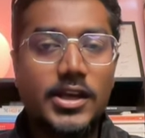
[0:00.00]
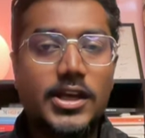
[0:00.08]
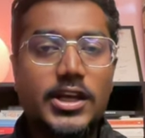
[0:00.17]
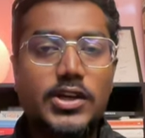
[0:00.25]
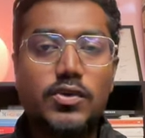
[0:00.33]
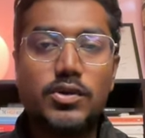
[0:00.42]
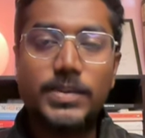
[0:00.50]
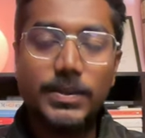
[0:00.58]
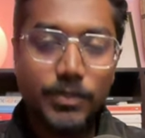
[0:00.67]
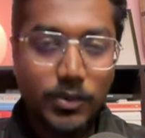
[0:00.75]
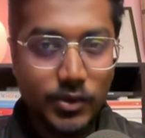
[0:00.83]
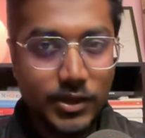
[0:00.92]
It would be
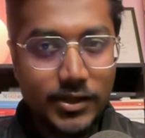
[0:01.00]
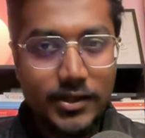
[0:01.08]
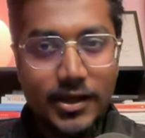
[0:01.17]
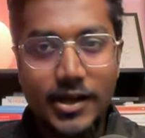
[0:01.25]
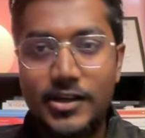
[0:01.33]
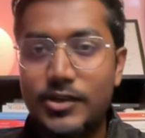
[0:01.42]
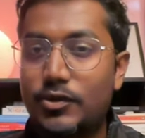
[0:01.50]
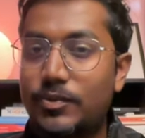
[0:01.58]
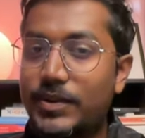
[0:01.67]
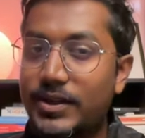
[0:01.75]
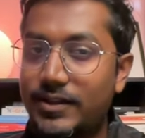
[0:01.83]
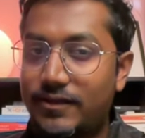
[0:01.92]
boring and it would
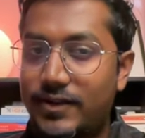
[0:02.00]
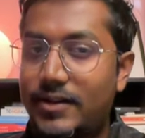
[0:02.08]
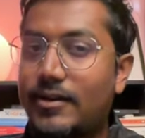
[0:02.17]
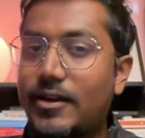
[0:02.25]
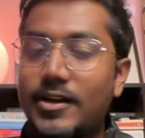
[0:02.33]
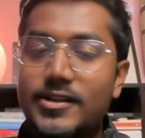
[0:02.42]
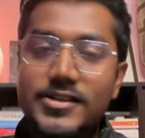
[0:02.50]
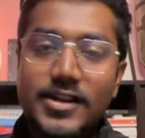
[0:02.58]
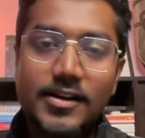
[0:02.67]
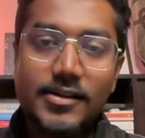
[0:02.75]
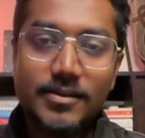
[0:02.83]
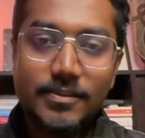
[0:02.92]
be difficult at
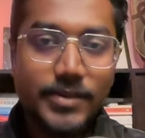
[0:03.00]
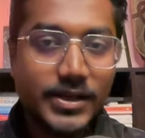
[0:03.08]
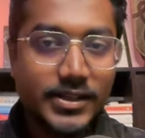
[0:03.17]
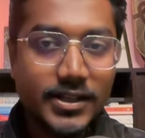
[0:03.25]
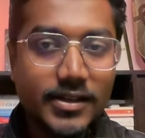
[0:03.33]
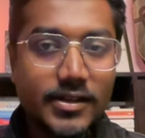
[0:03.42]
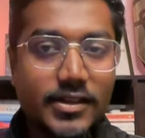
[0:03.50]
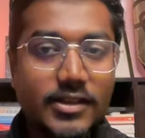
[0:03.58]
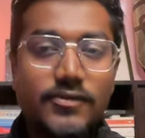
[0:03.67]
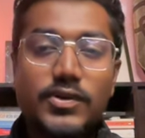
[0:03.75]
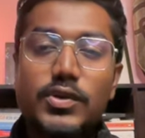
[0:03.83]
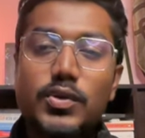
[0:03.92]
start, but then
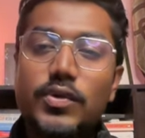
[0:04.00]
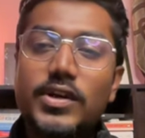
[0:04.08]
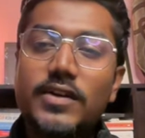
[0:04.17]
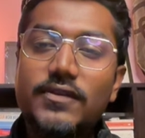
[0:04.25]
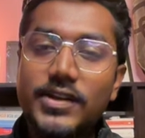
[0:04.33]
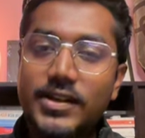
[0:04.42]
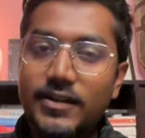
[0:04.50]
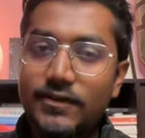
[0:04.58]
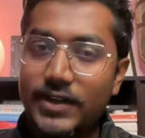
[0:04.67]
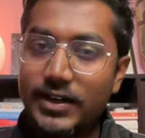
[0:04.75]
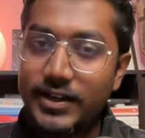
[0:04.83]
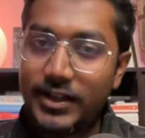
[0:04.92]
if you don't have enough
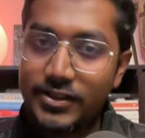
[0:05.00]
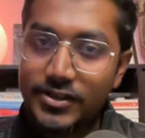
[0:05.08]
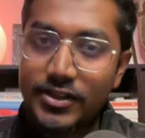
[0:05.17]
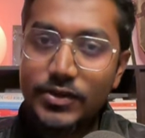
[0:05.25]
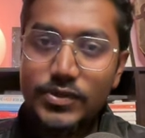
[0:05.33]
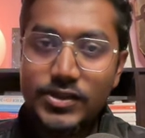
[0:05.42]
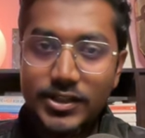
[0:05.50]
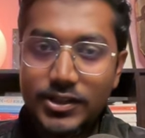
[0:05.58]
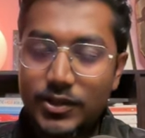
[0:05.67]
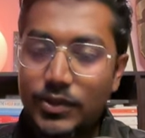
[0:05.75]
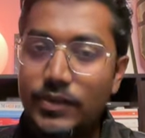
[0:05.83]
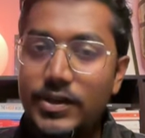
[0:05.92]
intention to sit
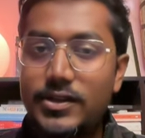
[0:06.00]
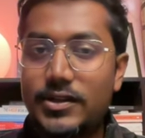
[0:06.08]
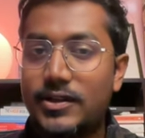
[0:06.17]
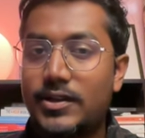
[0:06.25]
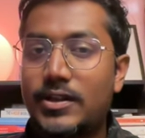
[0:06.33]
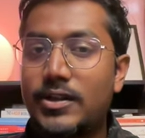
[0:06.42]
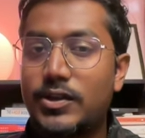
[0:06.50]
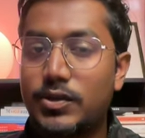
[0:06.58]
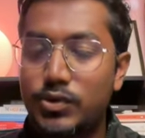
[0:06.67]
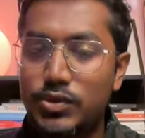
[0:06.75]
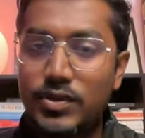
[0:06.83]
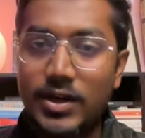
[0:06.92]
through it, you
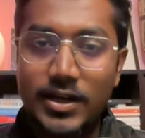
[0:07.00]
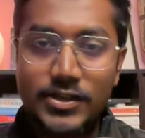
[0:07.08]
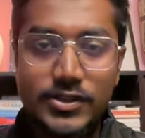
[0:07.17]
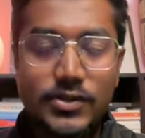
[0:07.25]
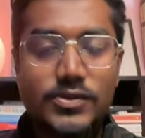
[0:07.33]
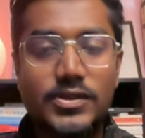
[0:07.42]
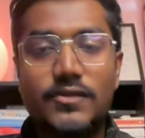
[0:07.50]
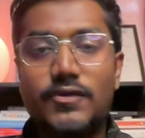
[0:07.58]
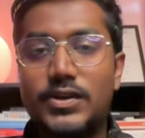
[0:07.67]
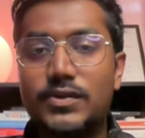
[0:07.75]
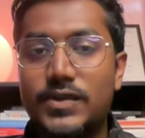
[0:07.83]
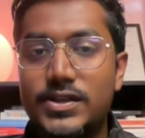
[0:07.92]
should ask yourself
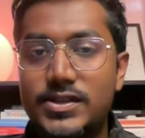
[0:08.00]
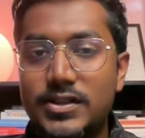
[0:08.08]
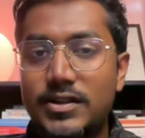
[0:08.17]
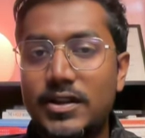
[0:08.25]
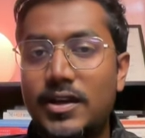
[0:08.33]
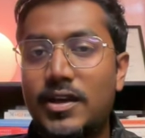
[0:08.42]
one question: